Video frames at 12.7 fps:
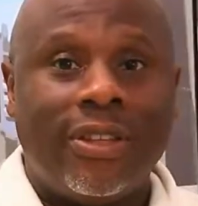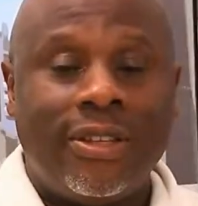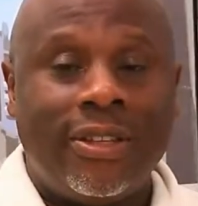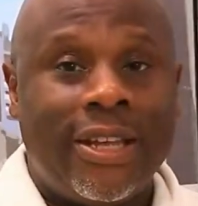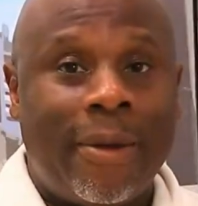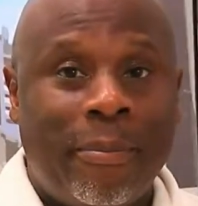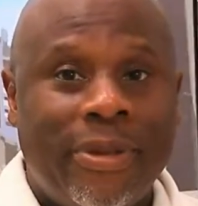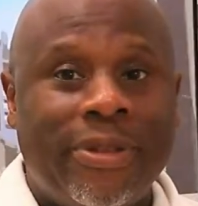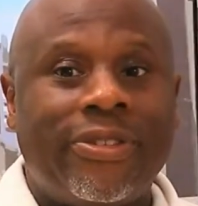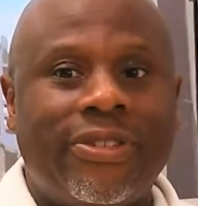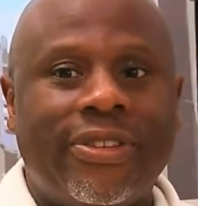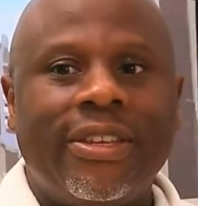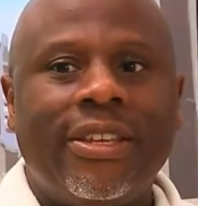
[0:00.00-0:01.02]
in the
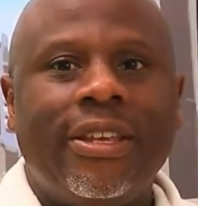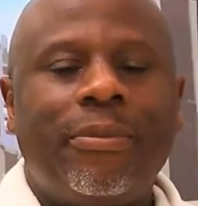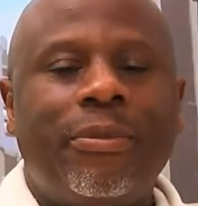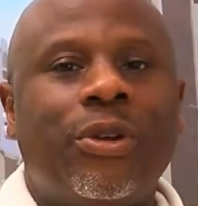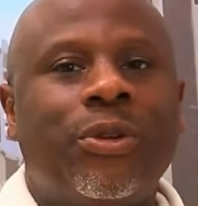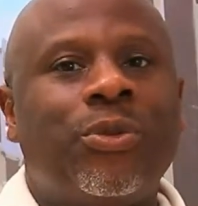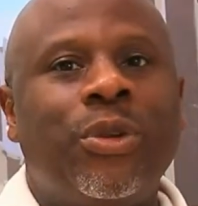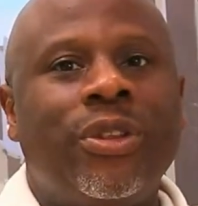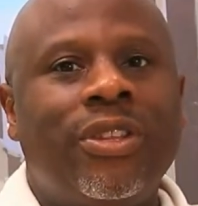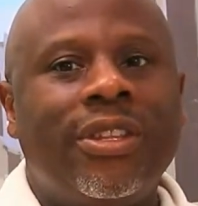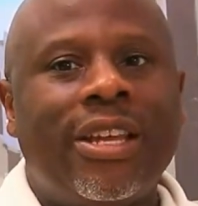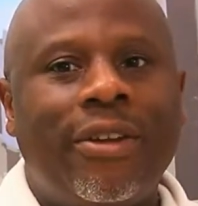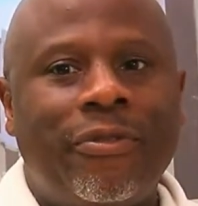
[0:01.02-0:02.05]
abyss because we
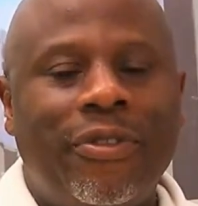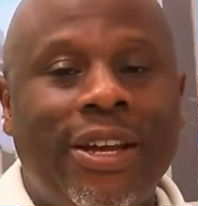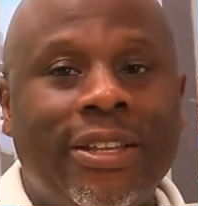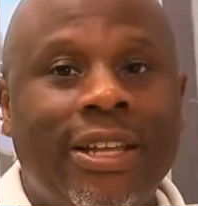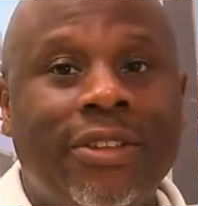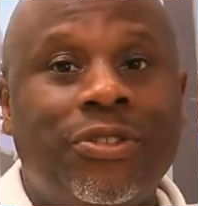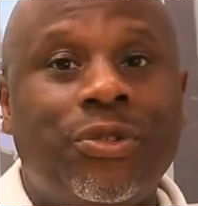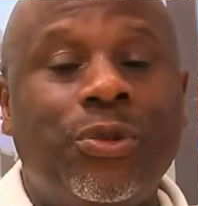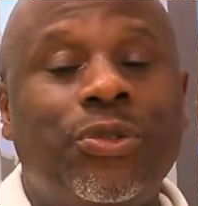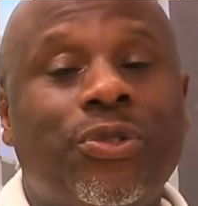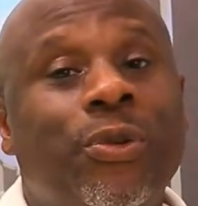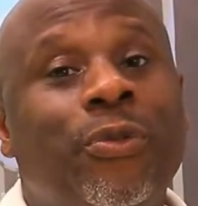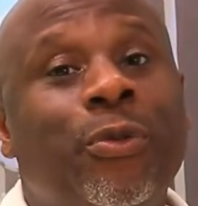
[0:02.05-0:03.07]
didn't have financials.
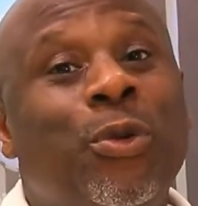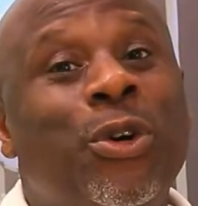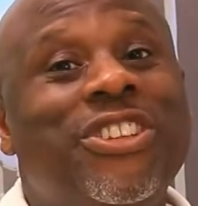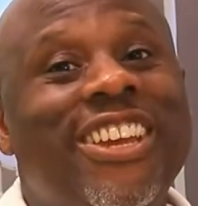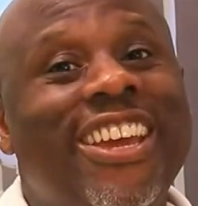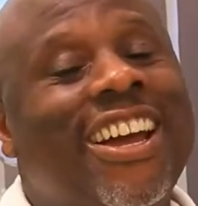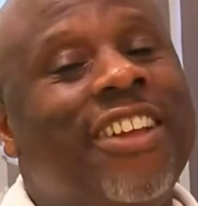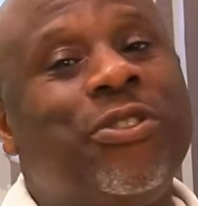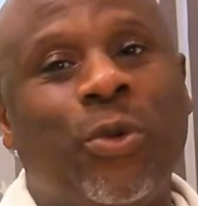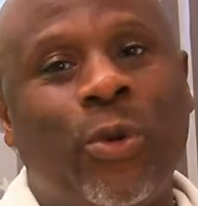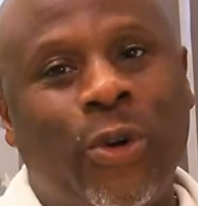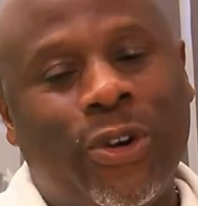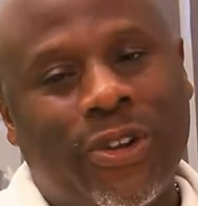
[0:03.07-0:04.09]
So for 1 year I had to
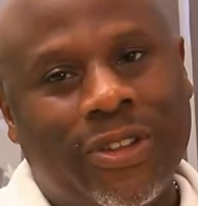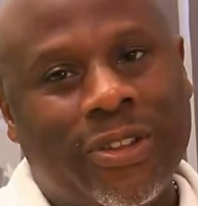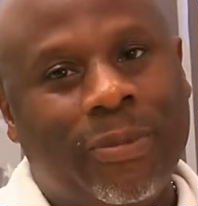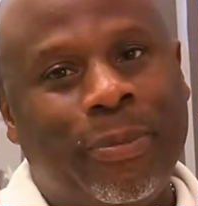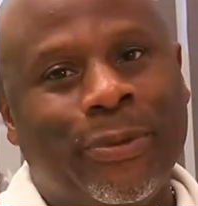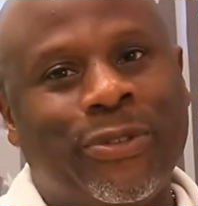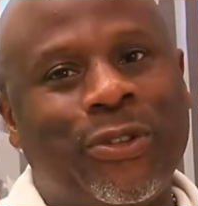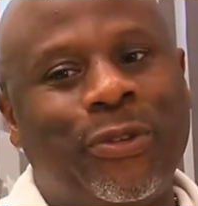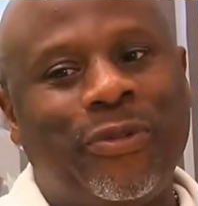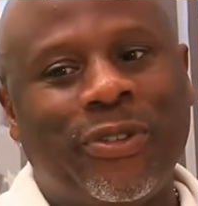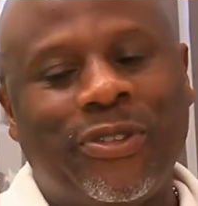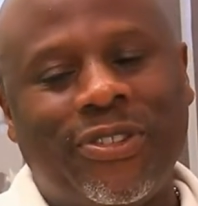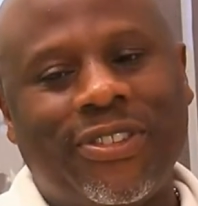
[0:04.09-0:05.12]
work in a post
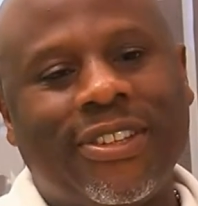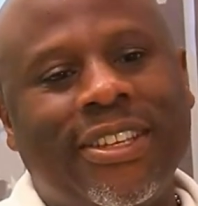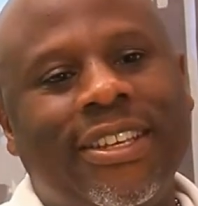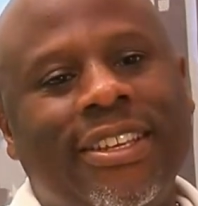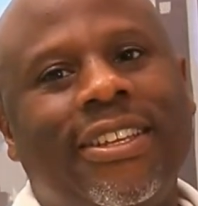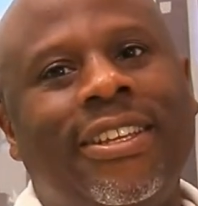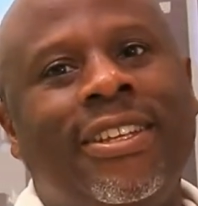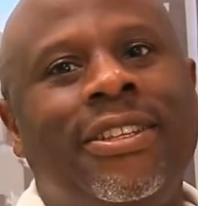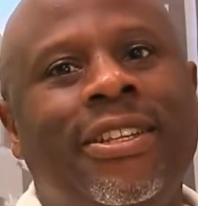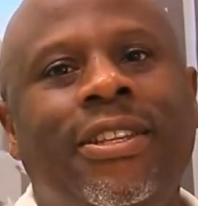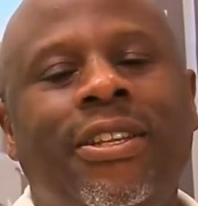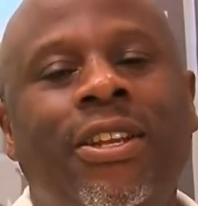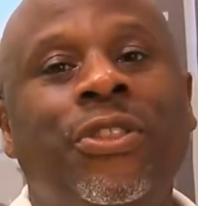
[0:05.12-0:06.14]
office
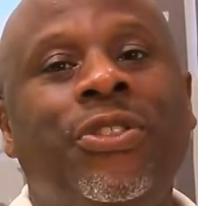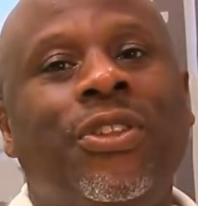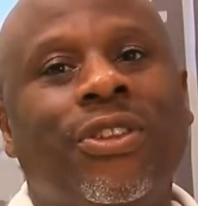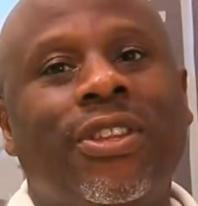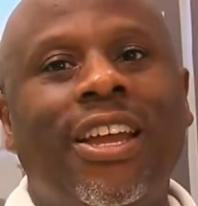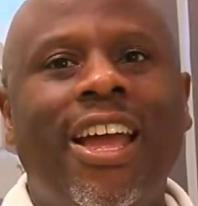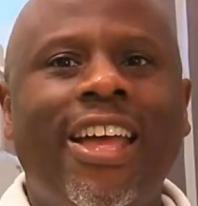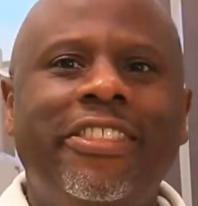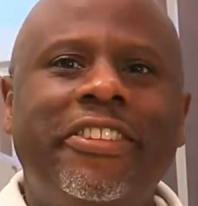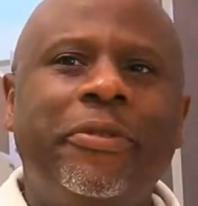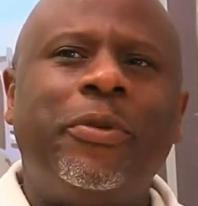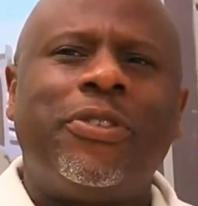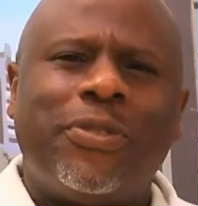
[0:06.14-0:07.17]
in London, and
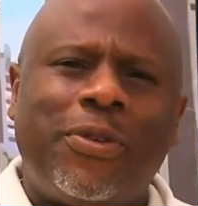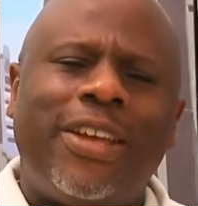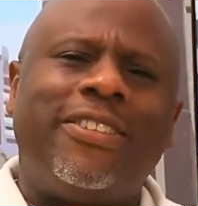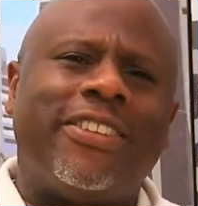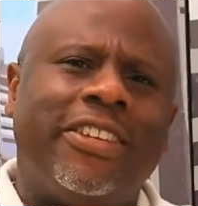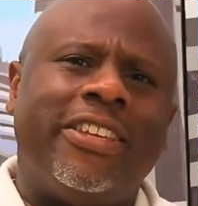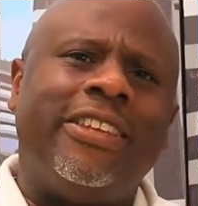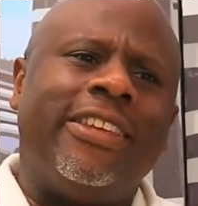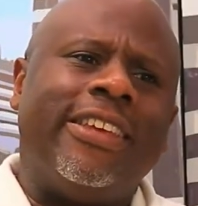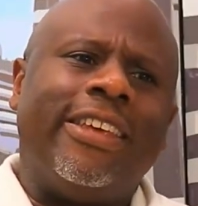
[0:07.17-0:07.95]
it was quite an